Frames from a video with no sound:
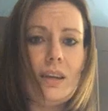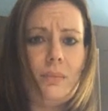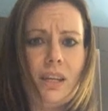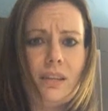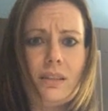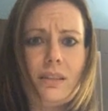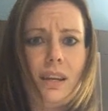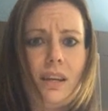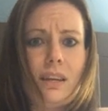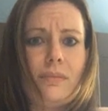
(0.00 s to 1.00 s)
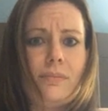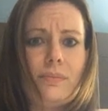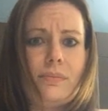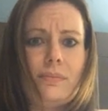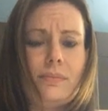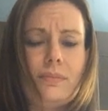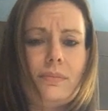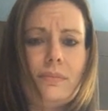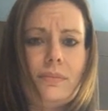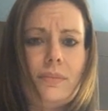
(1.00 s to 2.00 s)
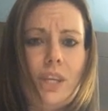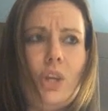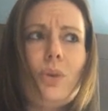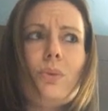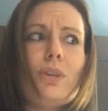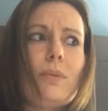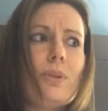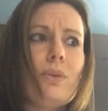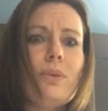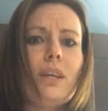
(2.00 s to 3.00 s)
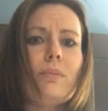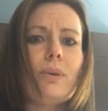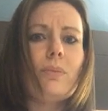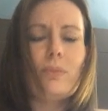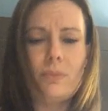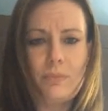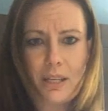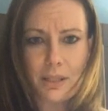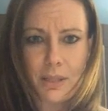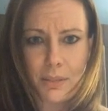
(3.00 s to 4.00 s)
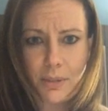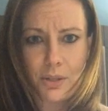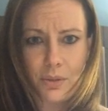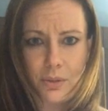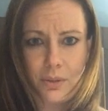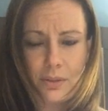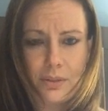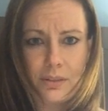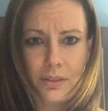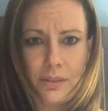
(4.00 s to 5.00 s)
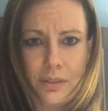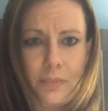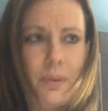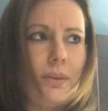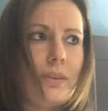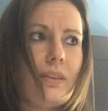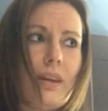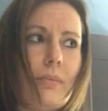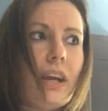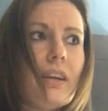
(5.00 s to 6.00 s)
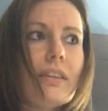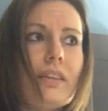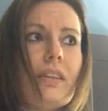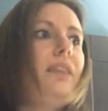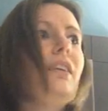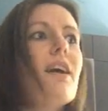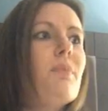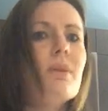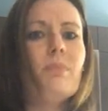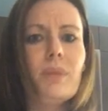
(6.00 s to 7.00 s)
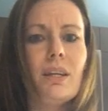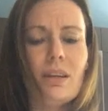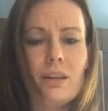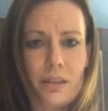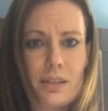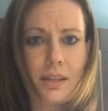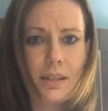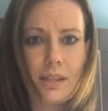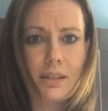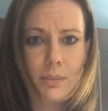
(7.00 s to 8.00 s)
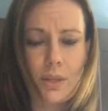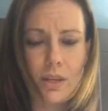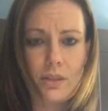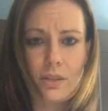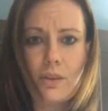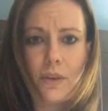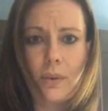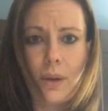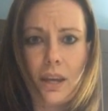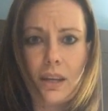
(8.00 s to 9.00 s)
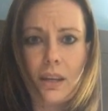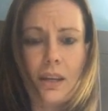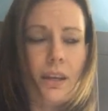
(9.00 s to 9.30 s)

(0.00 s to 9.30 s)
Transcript: i mean this is like a huge opportunity but what makes me special well apparently i wouldn't be here unless i did something to deserve it right